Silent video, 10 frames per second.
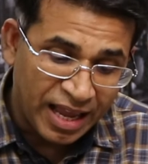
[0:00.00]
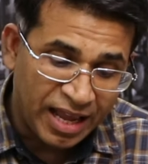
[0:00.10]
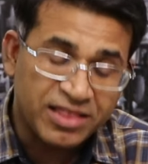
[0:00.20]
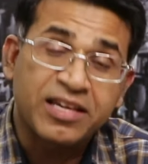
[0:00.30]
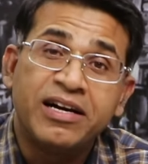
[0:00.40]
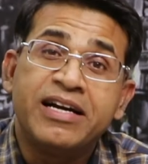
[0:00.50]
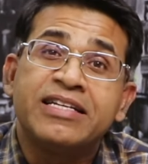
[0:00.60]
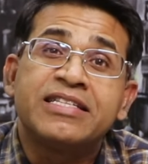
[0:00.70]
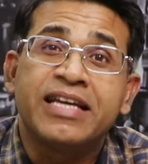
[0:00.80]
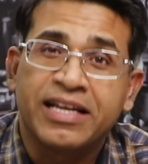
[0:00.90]
And third,
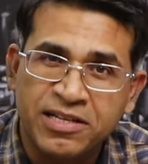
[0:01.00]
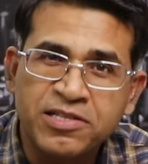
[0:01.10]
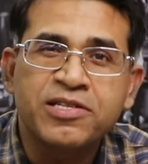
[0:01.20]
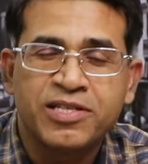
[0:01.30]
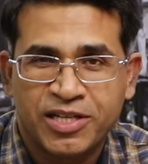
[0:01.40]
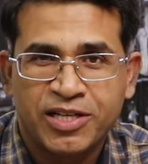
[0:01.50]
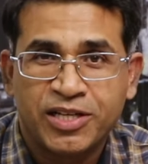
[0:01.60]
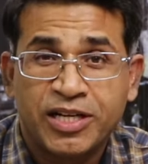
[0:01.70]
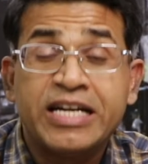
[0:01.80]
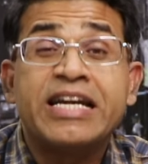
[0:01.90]
it says,
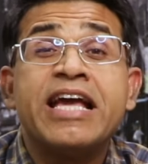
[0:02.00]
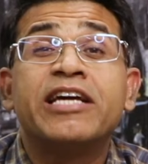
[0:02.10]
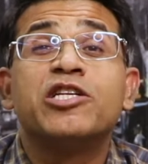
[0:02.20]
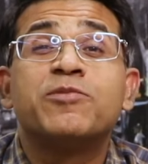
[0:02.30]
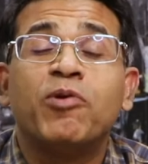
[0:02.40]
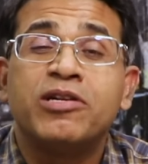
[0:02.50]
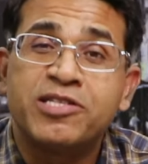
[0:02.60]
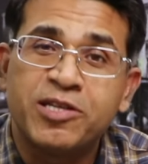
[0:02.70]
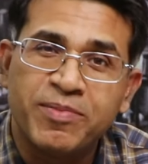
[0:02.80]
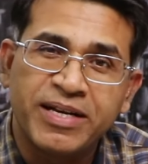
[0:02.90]
take
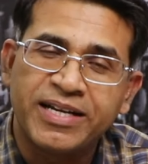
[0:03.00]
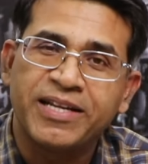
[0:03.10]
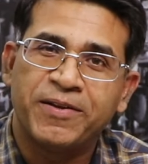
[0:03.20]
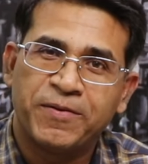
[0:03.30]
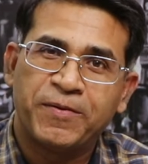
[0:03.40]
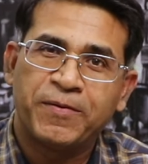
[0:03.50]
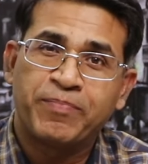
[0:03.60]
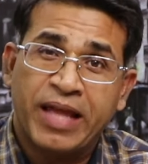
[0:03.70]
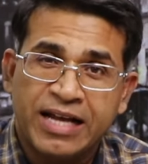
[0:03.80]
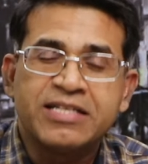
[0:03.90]
responsibility.
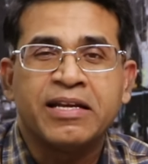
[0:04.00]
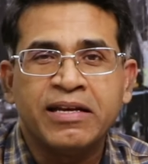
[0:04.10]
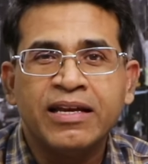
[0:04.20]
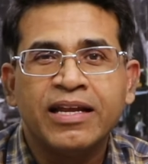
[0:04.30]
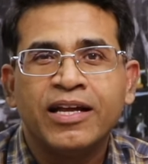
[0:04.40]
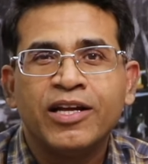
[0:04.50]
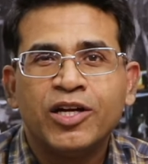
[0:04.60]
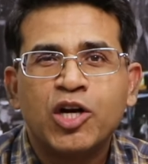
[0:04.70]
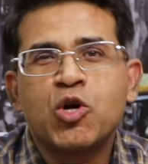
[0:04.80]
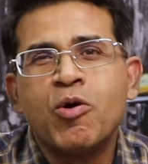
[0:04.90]
As in,
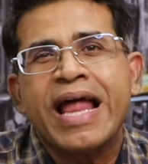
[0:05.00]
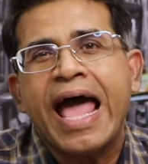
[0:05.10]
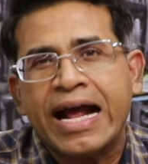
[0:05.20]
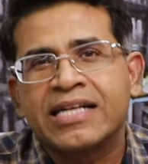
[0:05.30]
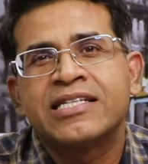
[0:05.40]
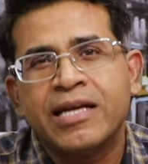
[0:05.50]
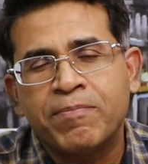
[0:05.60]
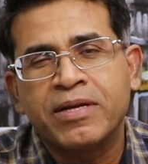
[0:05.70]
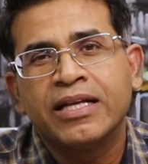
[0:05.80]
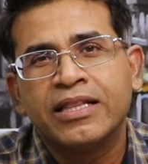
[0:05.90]
don't
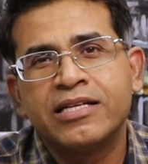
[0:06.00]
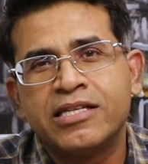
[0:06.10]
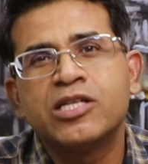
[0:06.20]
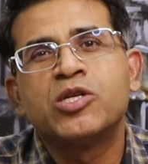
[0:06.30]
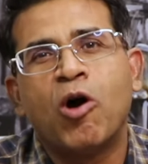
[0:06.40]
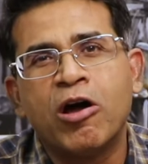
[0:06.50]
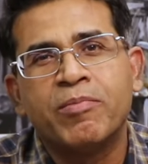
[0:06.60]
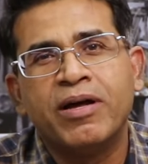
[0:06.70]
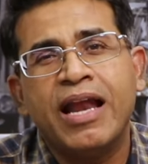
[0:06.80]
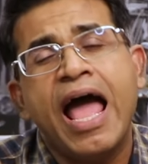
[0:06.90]
accept this is
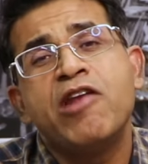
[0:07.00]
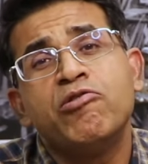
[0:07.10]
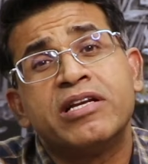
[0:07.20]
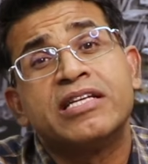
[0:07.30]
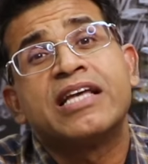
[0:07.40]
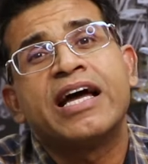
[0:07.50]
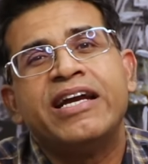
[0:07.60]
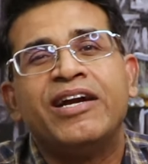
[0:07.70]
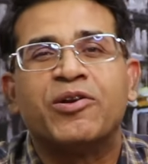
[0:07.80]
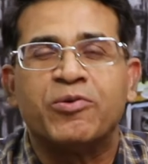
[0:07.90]
normal and you
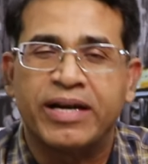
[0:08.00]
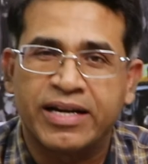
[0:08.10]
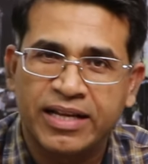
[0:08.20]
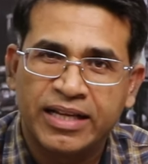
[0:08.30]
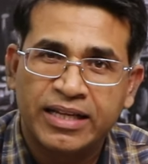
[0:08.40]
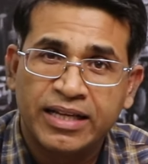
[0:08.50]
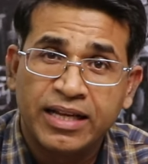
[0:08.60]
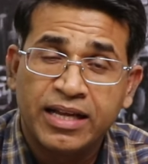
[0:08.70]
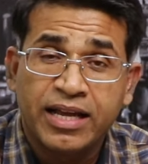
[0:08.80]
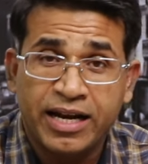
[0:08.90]
resign to it.
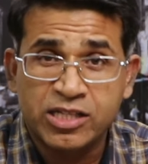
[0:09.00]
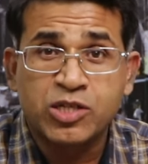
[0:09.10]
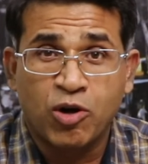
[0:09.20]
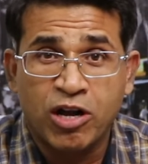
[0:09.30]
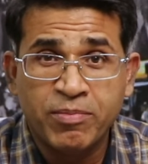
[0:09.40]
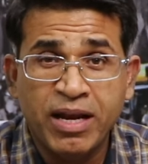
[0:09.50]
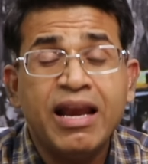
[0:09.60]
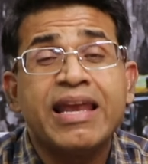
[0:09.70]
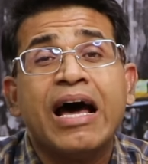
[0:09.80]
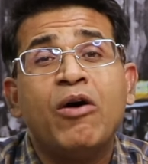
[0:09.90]
It's
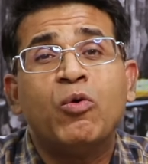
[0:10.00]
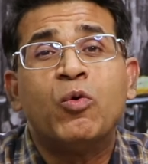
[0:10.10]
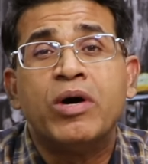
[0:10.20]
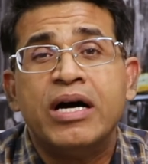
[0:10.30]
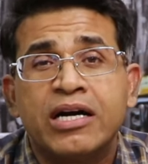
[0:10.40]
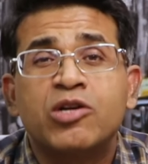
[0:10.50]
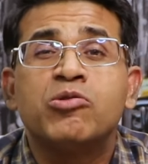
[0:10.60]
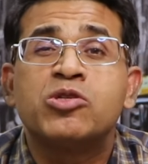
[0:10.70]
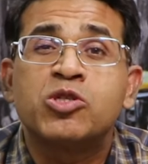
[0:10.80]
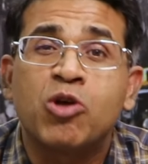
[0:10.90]
normal, now work
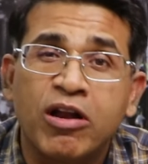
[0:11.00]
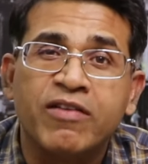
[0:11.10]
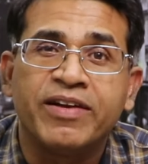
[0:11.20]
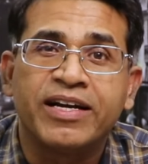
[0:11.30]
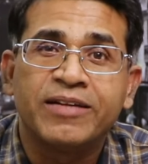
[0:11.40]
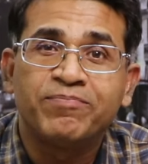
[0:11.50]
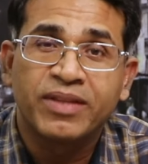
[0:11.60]
to solve it.